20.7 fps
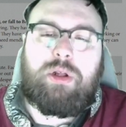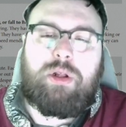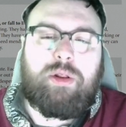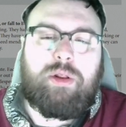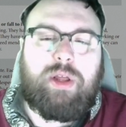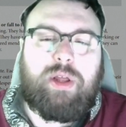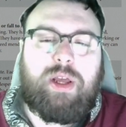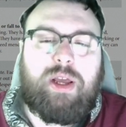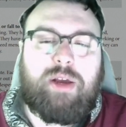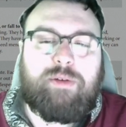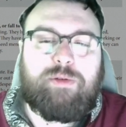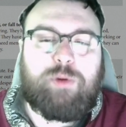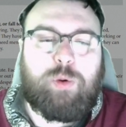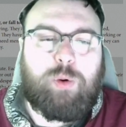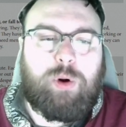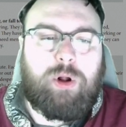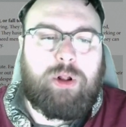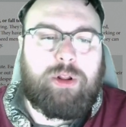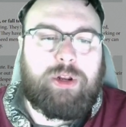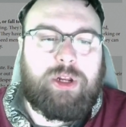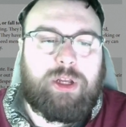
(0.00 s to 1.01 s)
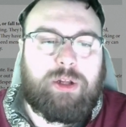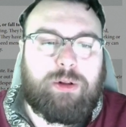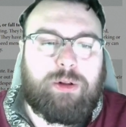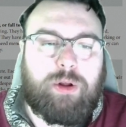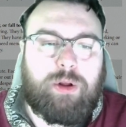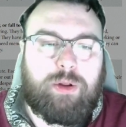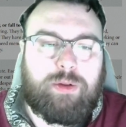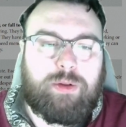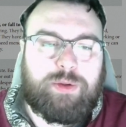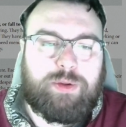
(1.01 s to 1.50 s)
They have quality
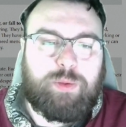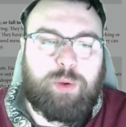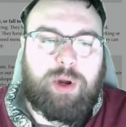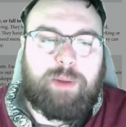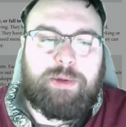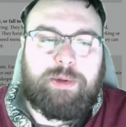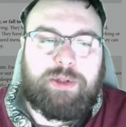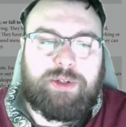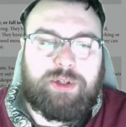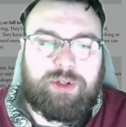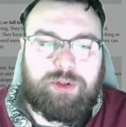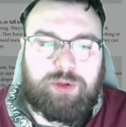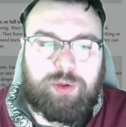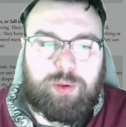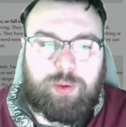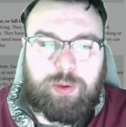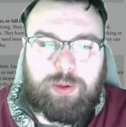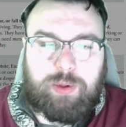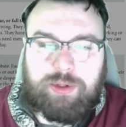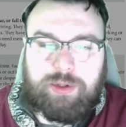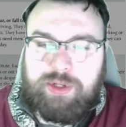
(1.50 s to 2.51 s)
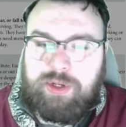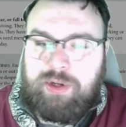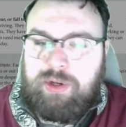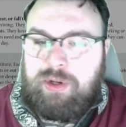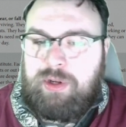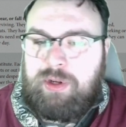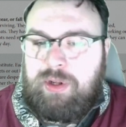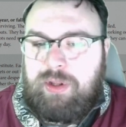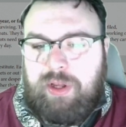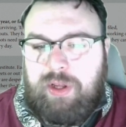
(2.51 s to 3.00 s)
clothes, weapons, and tools.
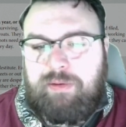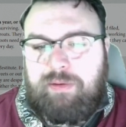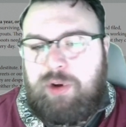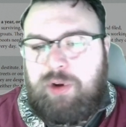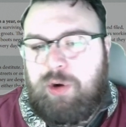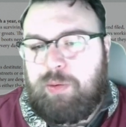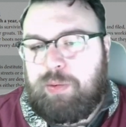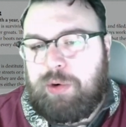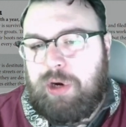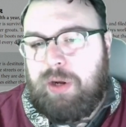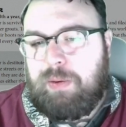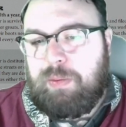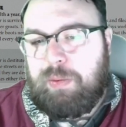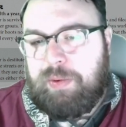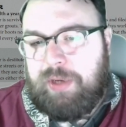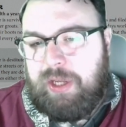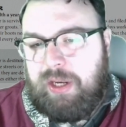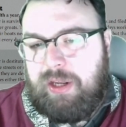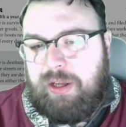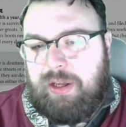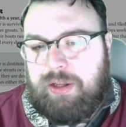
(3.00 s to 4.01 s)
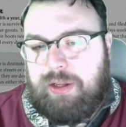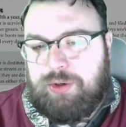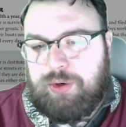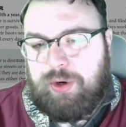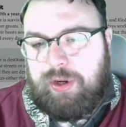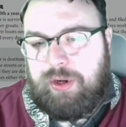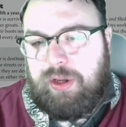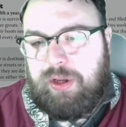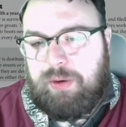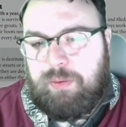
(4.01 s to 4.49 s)
They have no problem eating and
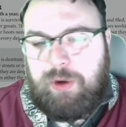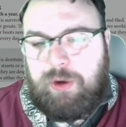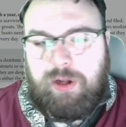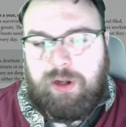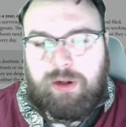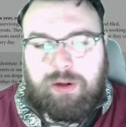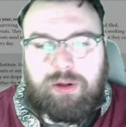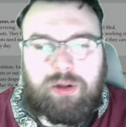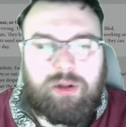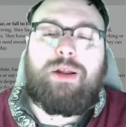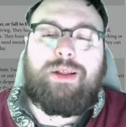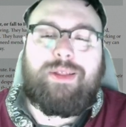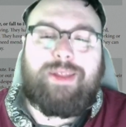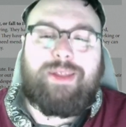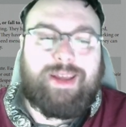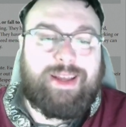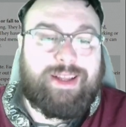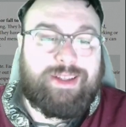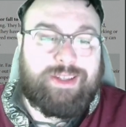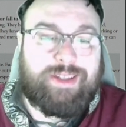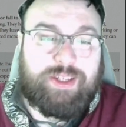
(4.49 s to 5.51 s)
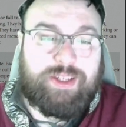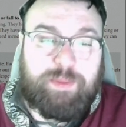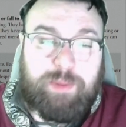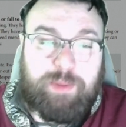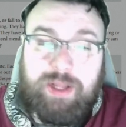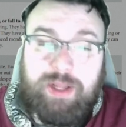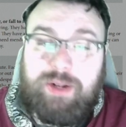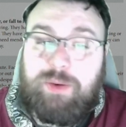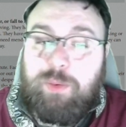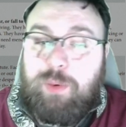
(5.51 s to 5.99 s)
drinking well. They can
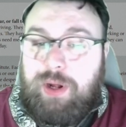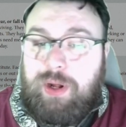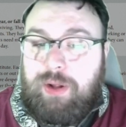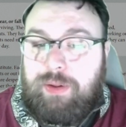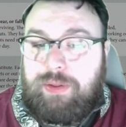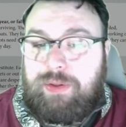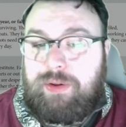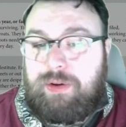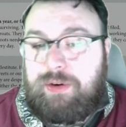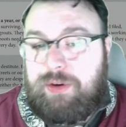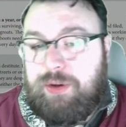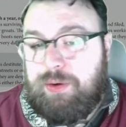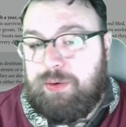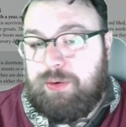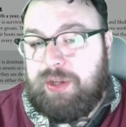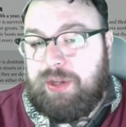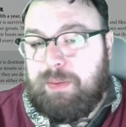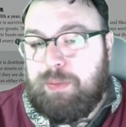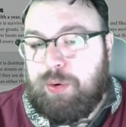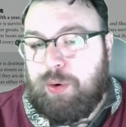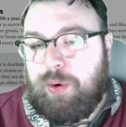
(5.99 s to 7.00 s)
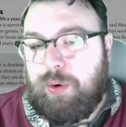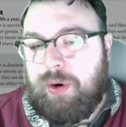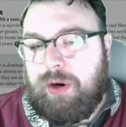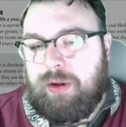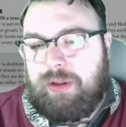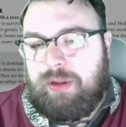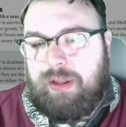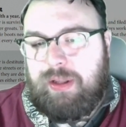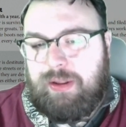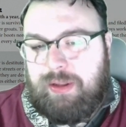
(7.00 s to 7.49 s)
spend wealth to
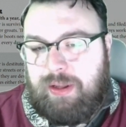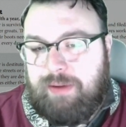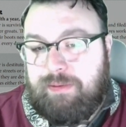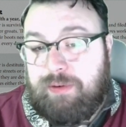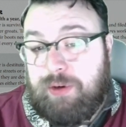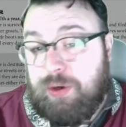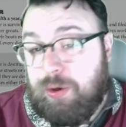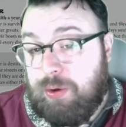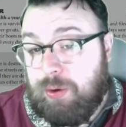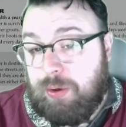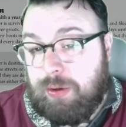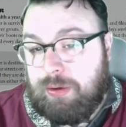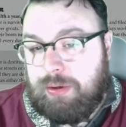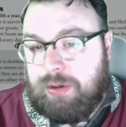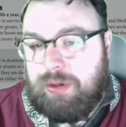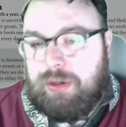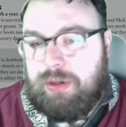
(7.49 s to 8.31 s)
temporarily live gold,